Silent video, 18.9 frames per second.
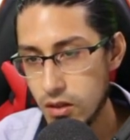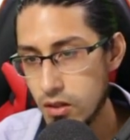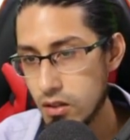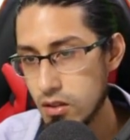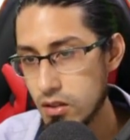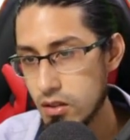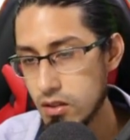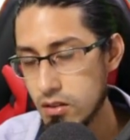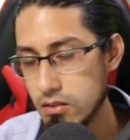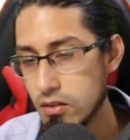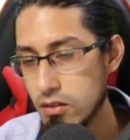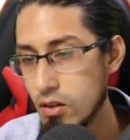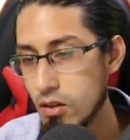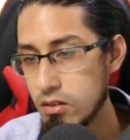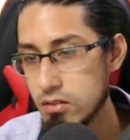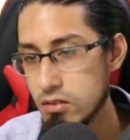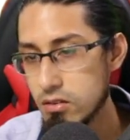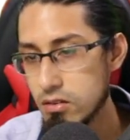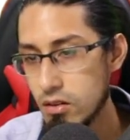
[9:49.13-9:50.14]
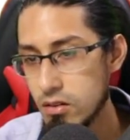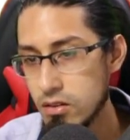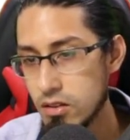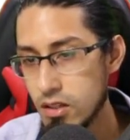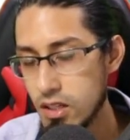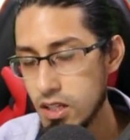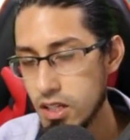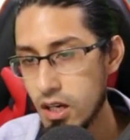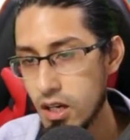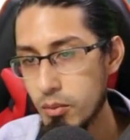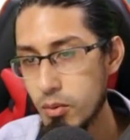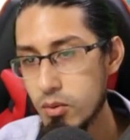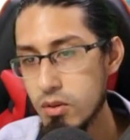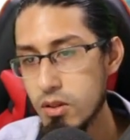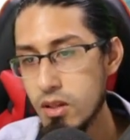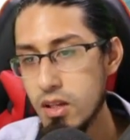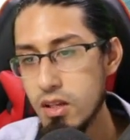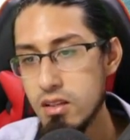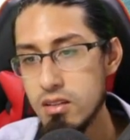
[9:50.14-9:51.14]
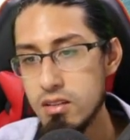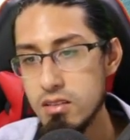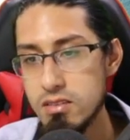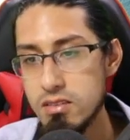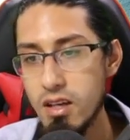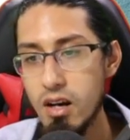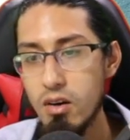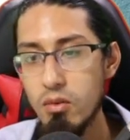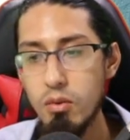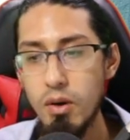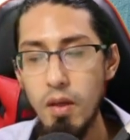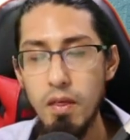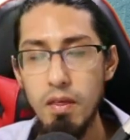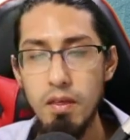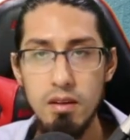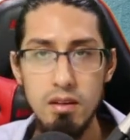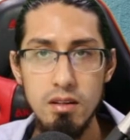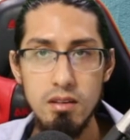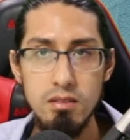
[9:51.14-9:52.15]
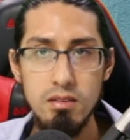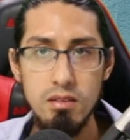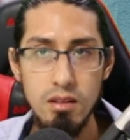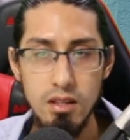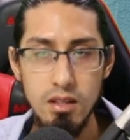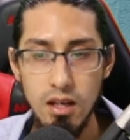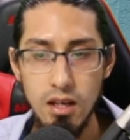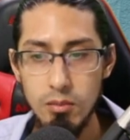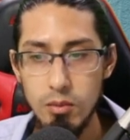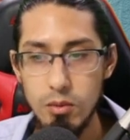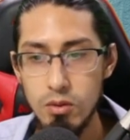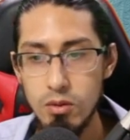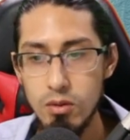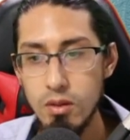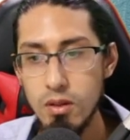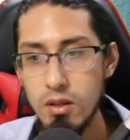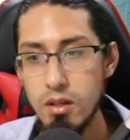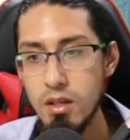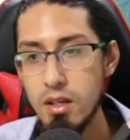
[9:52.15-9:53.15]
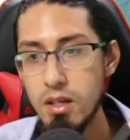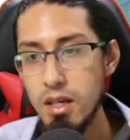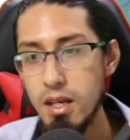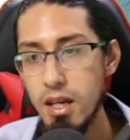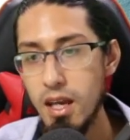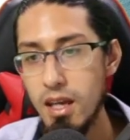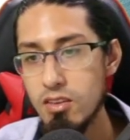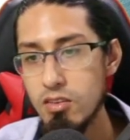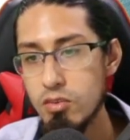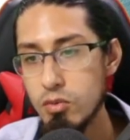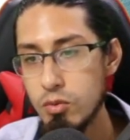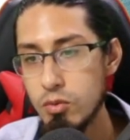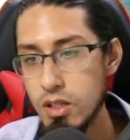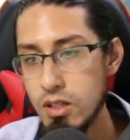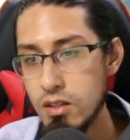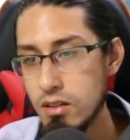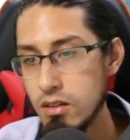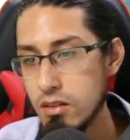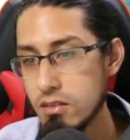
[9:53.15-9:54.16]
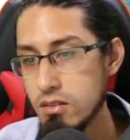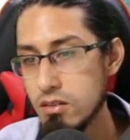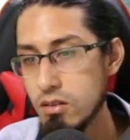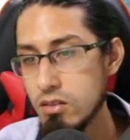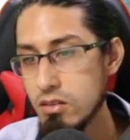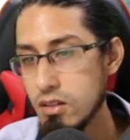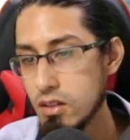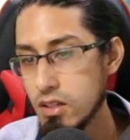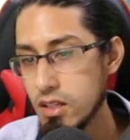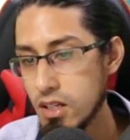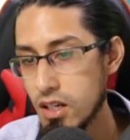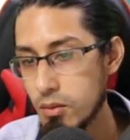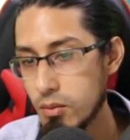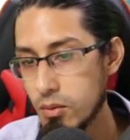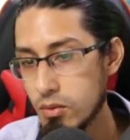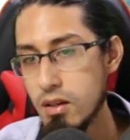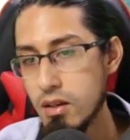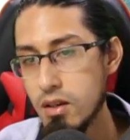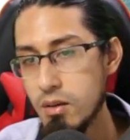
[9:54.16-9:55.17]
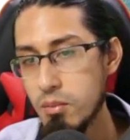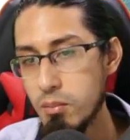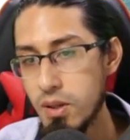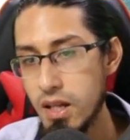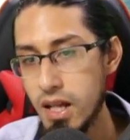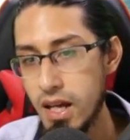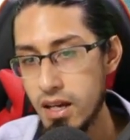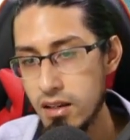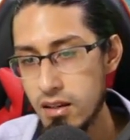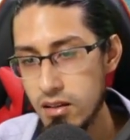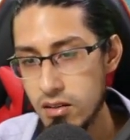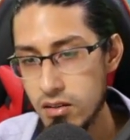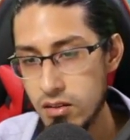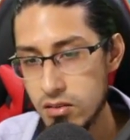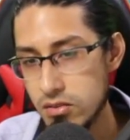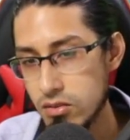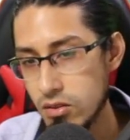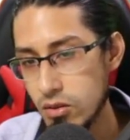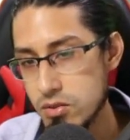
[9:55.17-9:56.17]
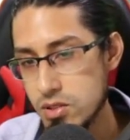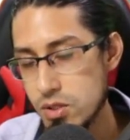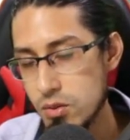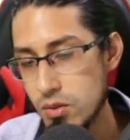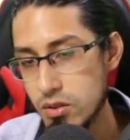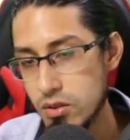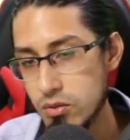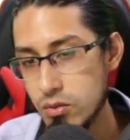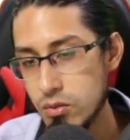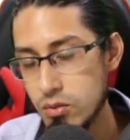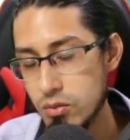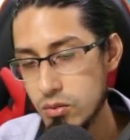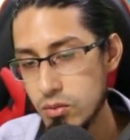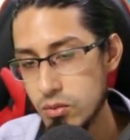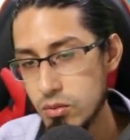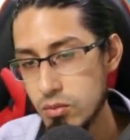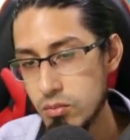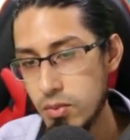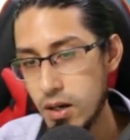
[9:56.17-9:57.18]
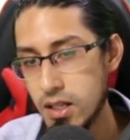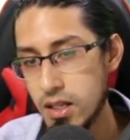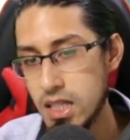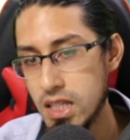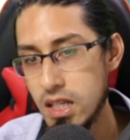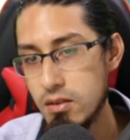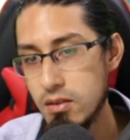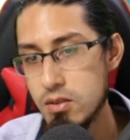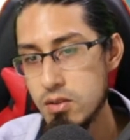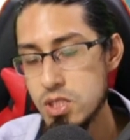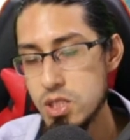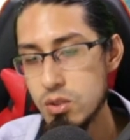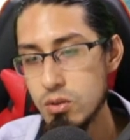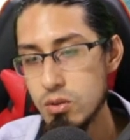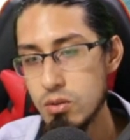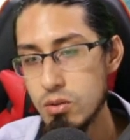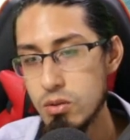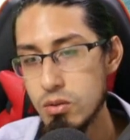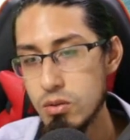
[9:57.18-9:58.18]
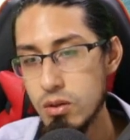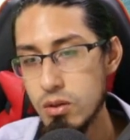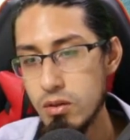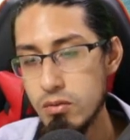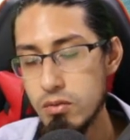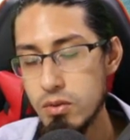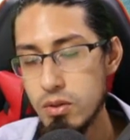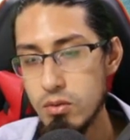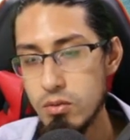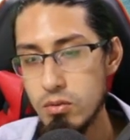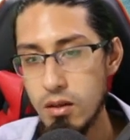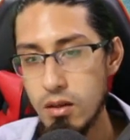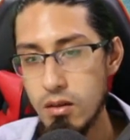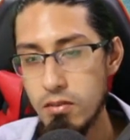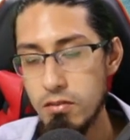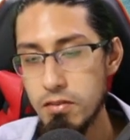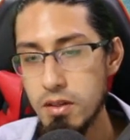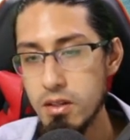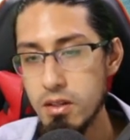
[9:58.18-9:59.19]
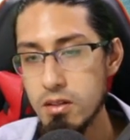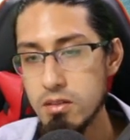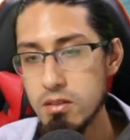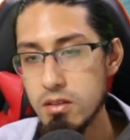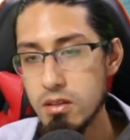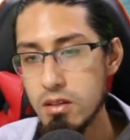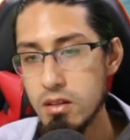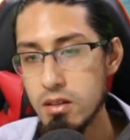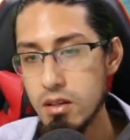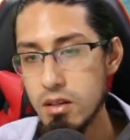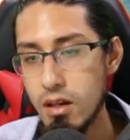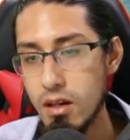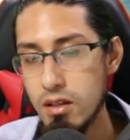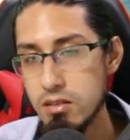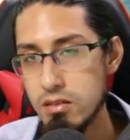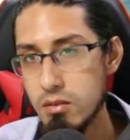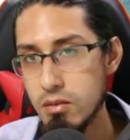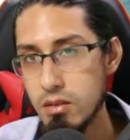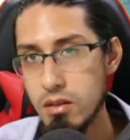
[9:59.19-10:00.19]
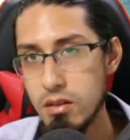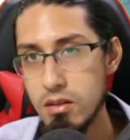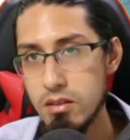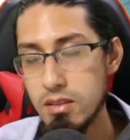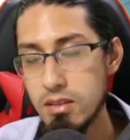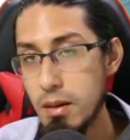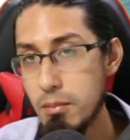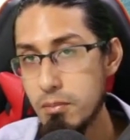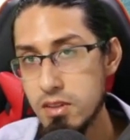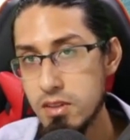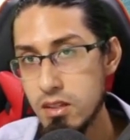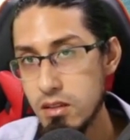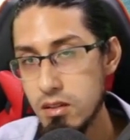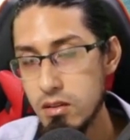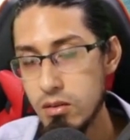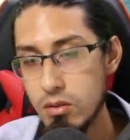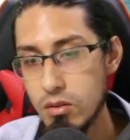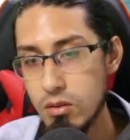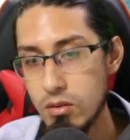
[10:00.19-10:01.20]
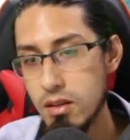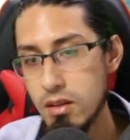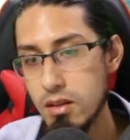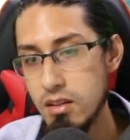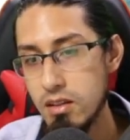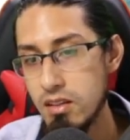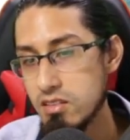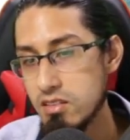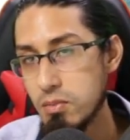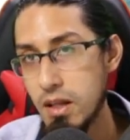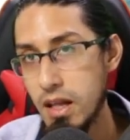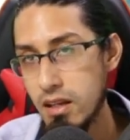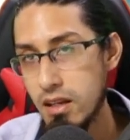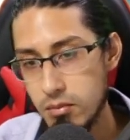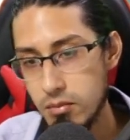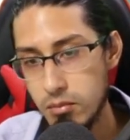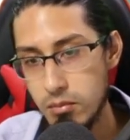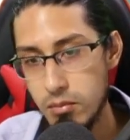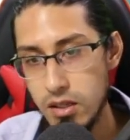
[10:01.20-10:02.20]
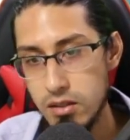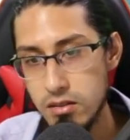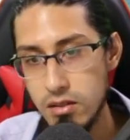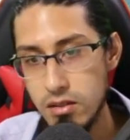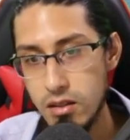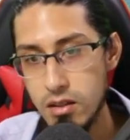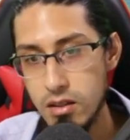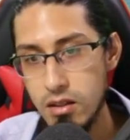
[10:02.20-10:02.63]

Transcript: is not delegable. The start with is delegable, ends with is not delegable. Blank, So if you want to validate if your field is empty or is blank, basically,